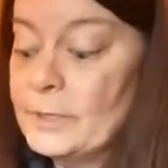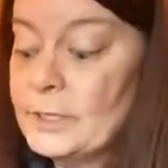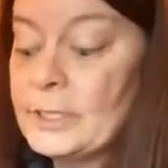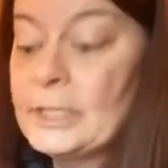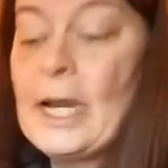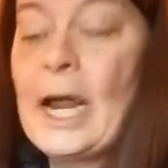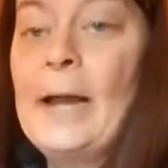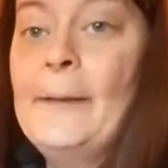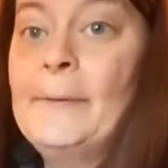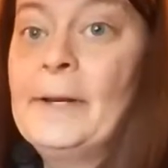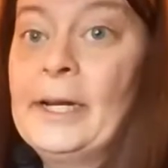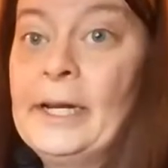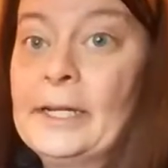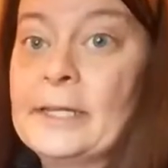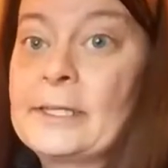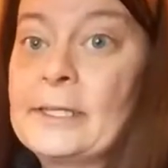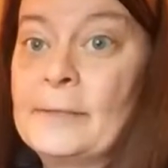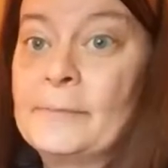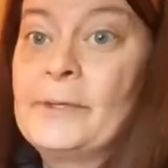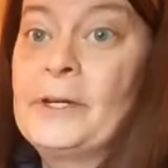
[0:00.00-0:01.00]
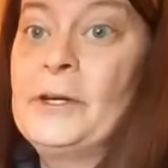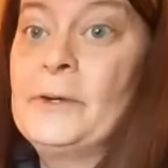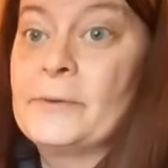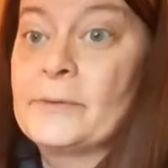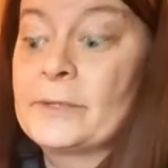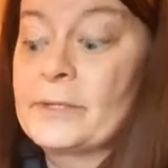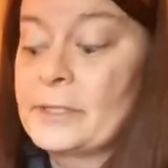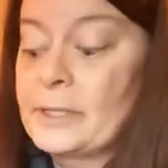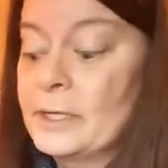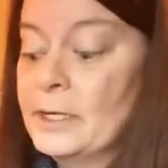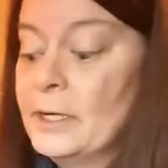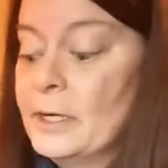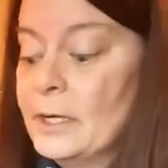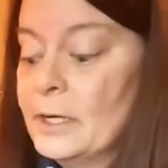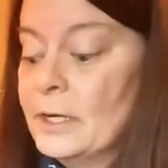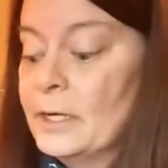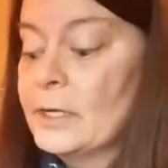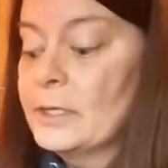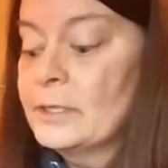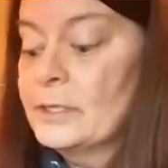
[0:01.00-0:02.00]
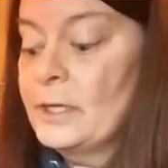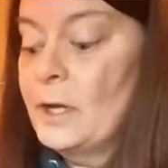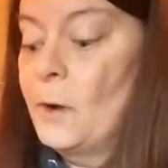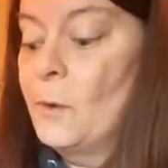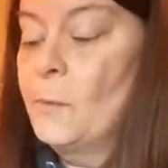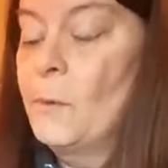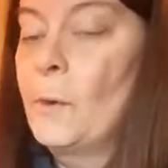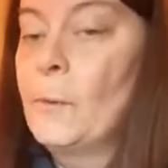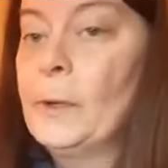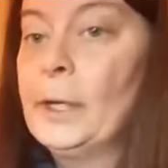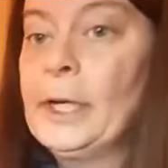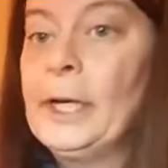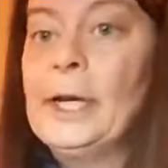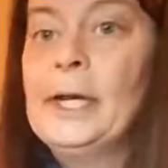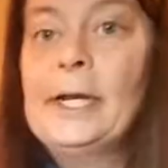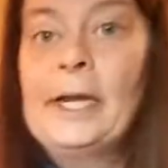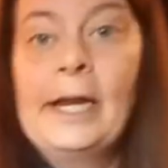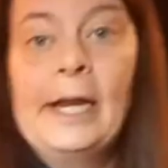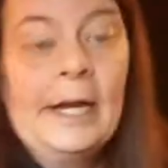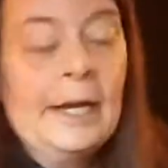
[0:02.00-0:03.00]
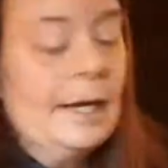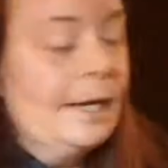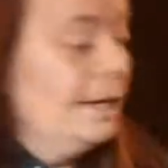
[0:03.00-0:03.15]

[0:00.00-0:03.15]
Time to get some use. So what we're going to need